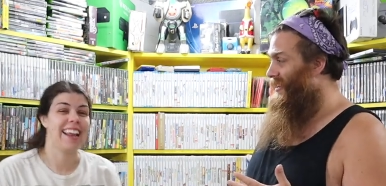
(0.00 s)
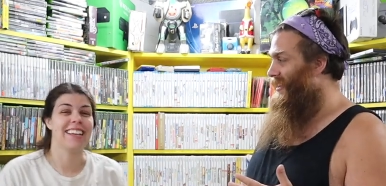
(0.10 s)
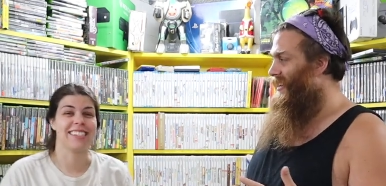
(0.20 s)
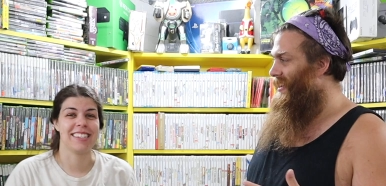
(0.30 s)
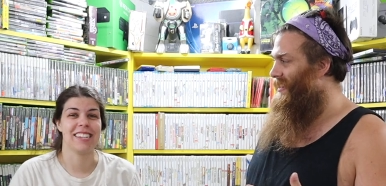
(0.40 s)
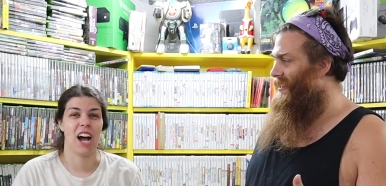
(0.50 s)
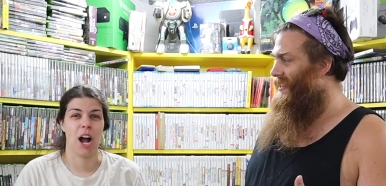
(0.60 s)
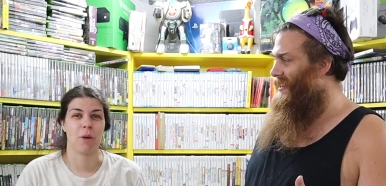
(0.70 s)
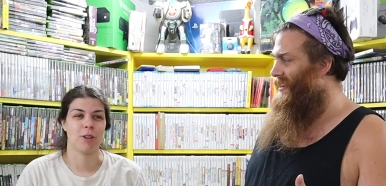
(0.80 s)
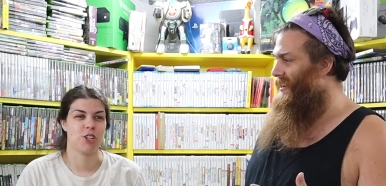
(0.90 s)
Speaker 1: it is. It's an
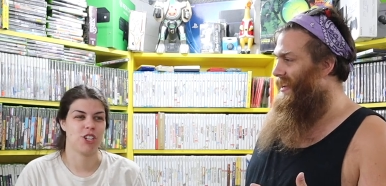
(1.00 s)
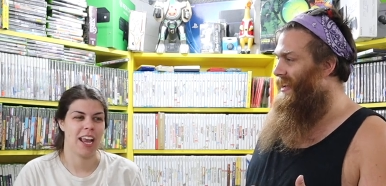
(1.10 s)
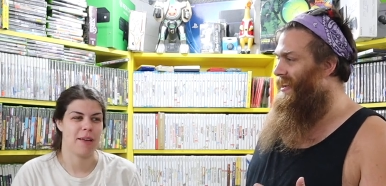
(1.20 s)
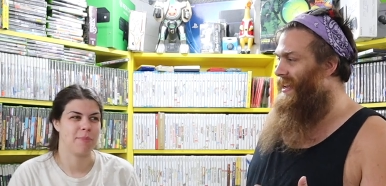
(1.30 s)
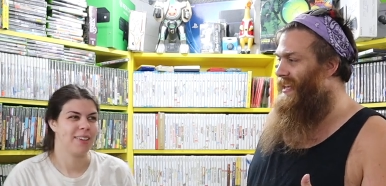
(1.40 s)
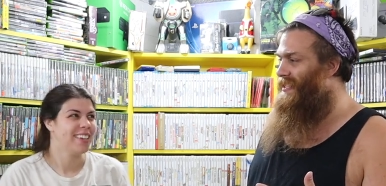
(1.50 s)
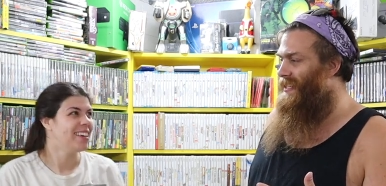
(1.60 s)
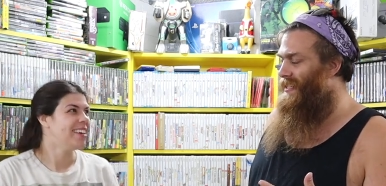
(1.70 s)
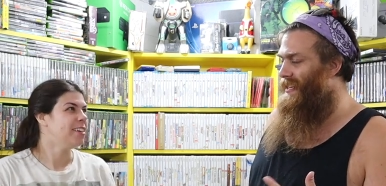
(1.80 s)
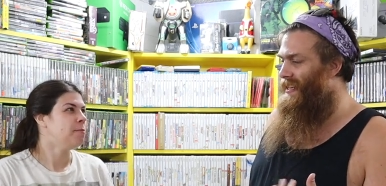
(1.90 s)
awkward shape.
Speaker 2: It needs
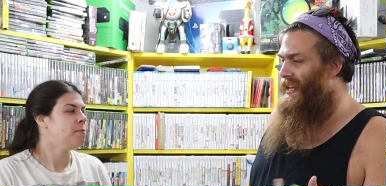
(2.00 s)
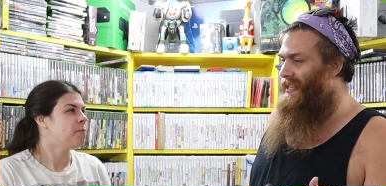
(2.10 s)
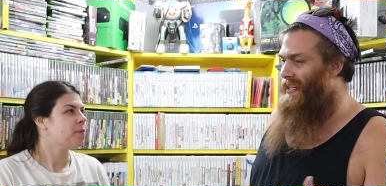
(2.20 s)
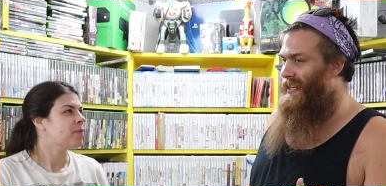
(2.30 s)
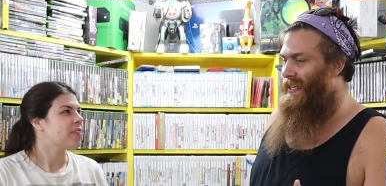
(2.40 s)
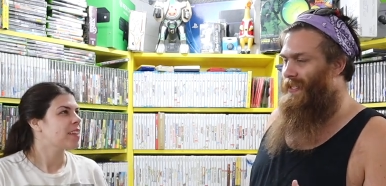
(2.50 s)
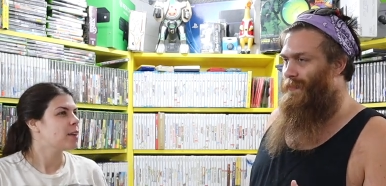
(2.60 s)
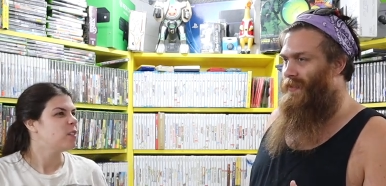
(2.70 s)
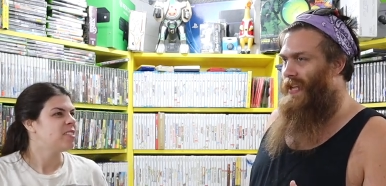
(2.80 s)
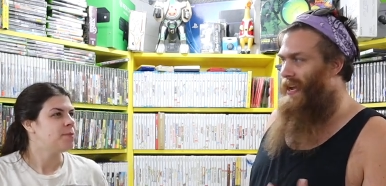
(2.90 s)
a it needs a
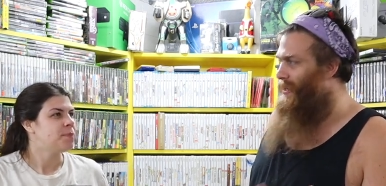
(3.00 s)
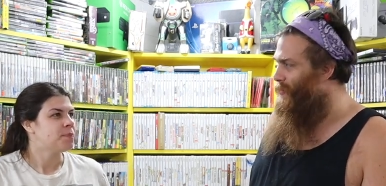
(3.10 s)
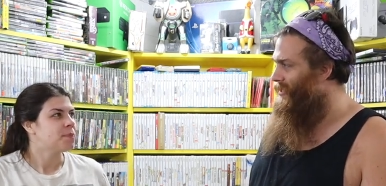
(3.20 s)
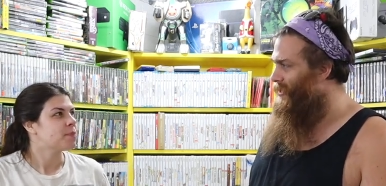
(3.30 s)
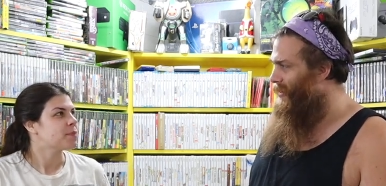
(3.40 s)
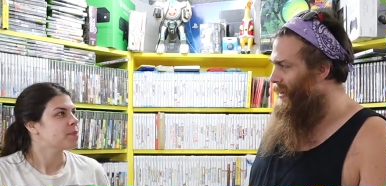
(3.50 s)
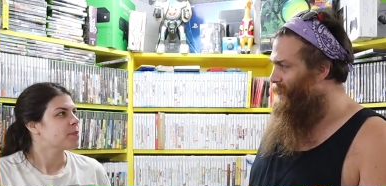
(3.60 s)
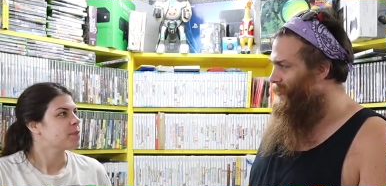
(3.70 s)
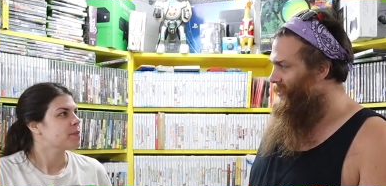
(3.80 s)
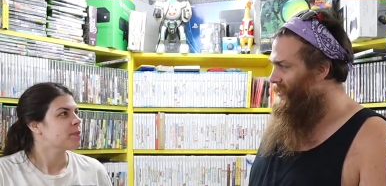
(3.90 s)
custom stand. Do we still
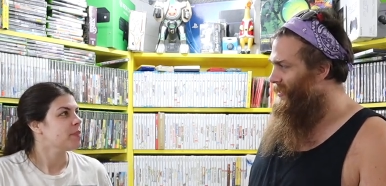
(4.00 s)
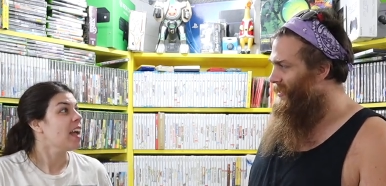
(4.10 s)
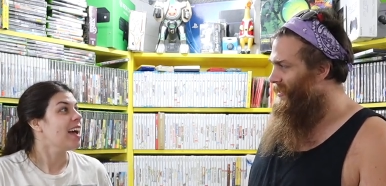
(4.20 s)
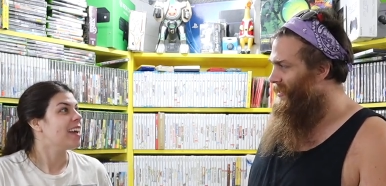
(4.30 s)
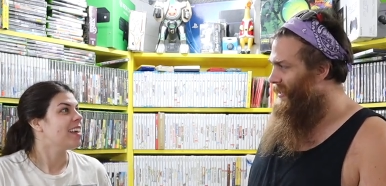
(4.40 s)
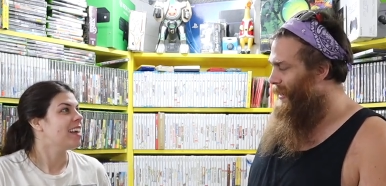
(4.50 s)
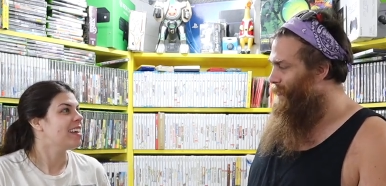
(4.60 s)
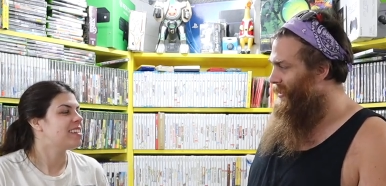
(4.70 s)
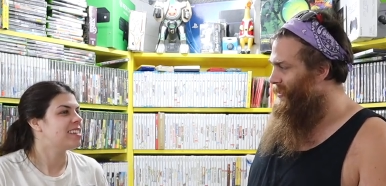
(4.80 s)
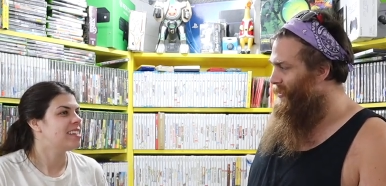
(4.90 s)
have one? Yeah. I
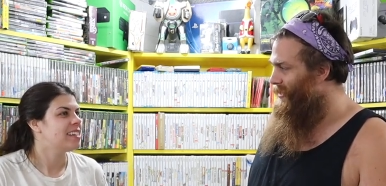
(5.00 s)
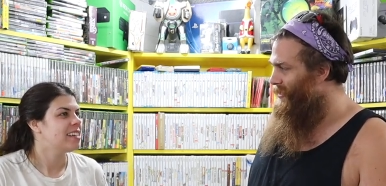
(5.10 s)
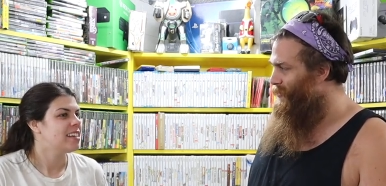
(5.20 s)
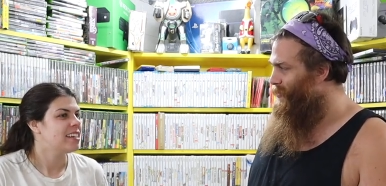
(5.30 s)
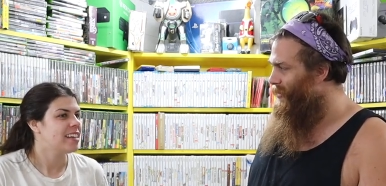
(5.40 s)
bought you another one.